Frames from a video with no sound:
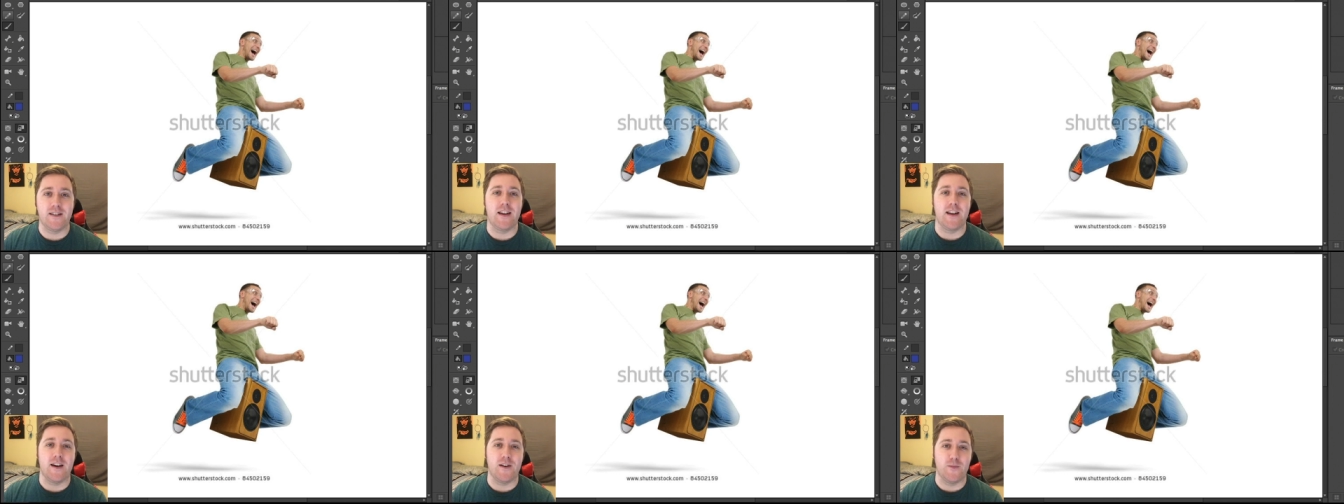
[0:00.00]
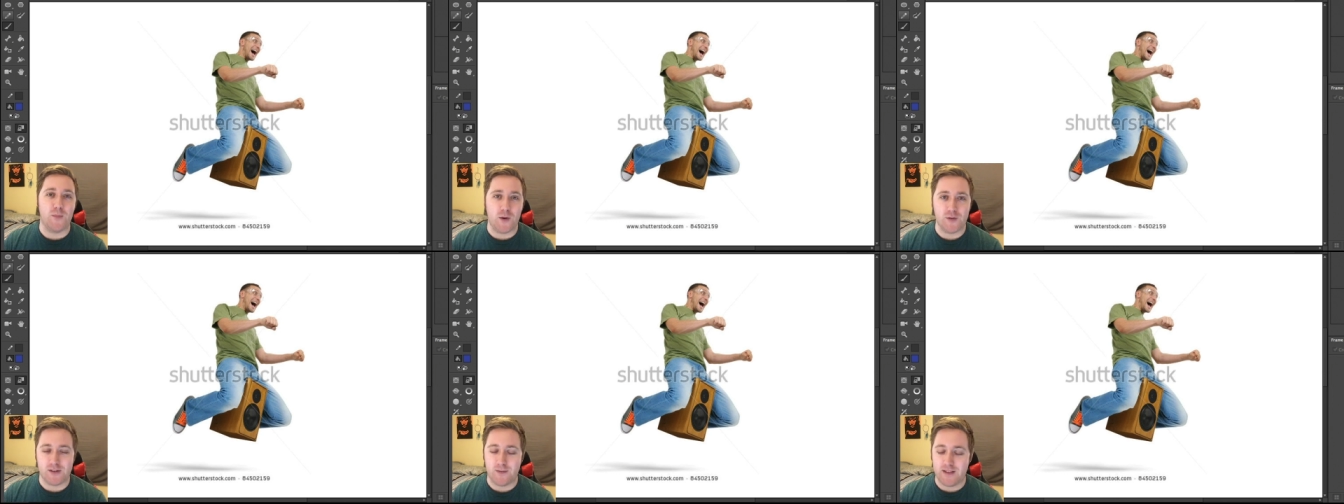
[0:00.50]
and I'll
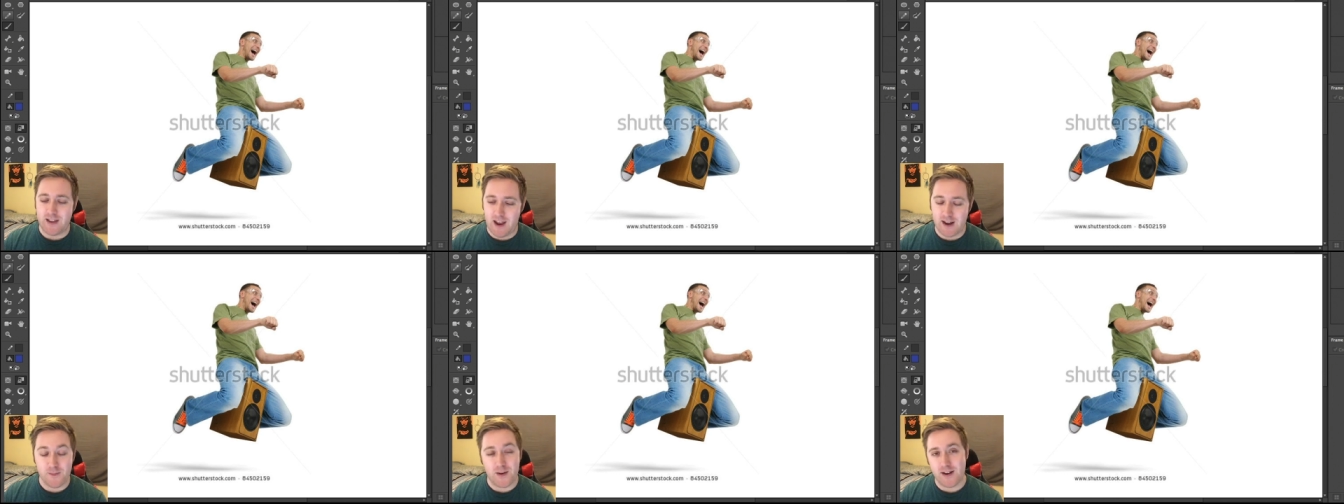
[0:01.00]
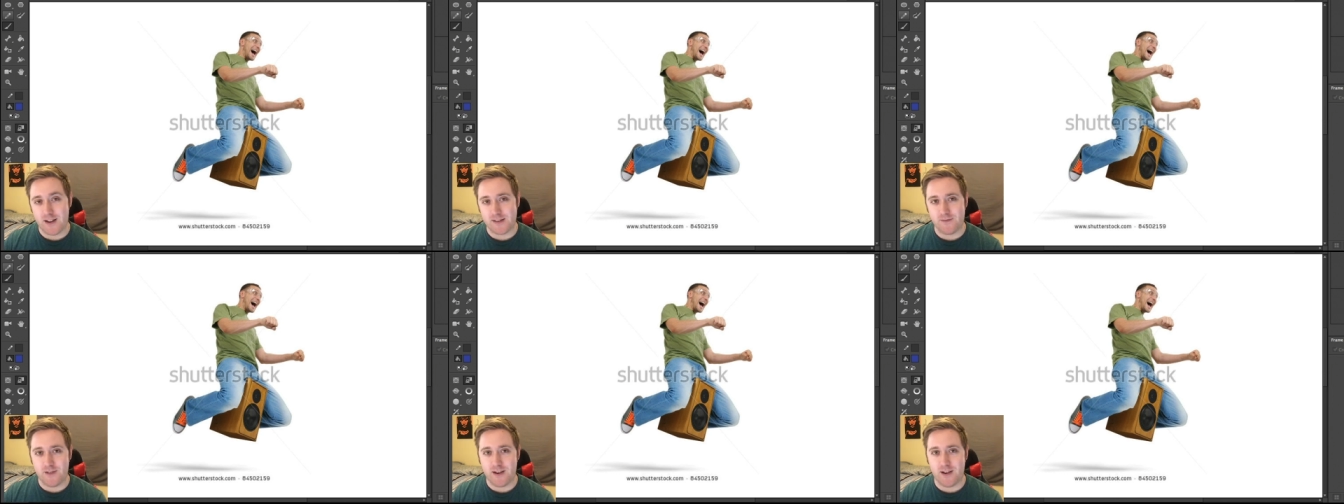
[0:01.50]
post them at the end of my next
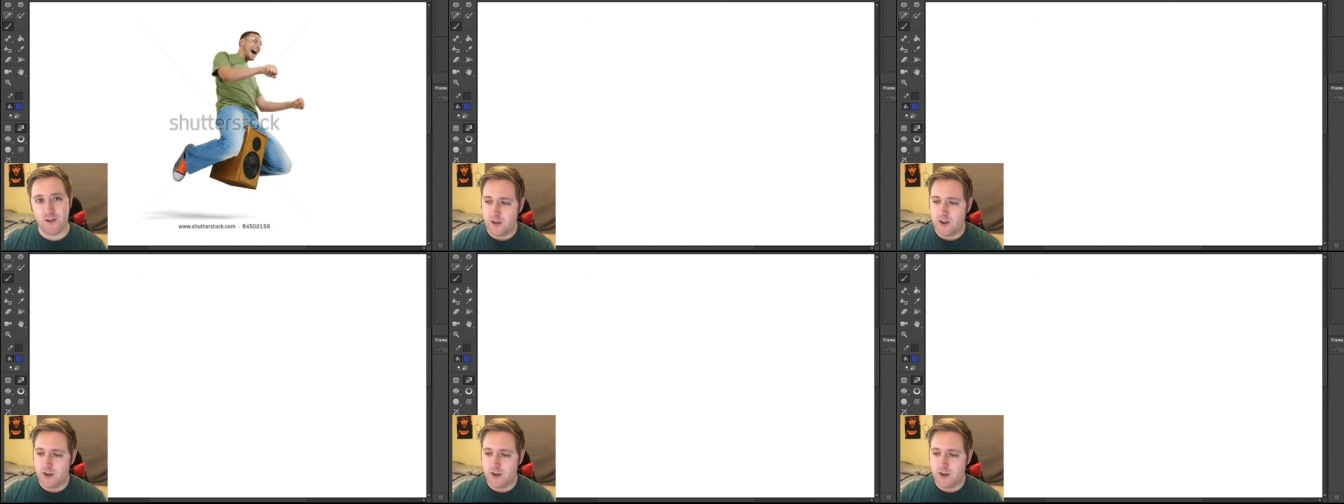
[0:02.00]
video.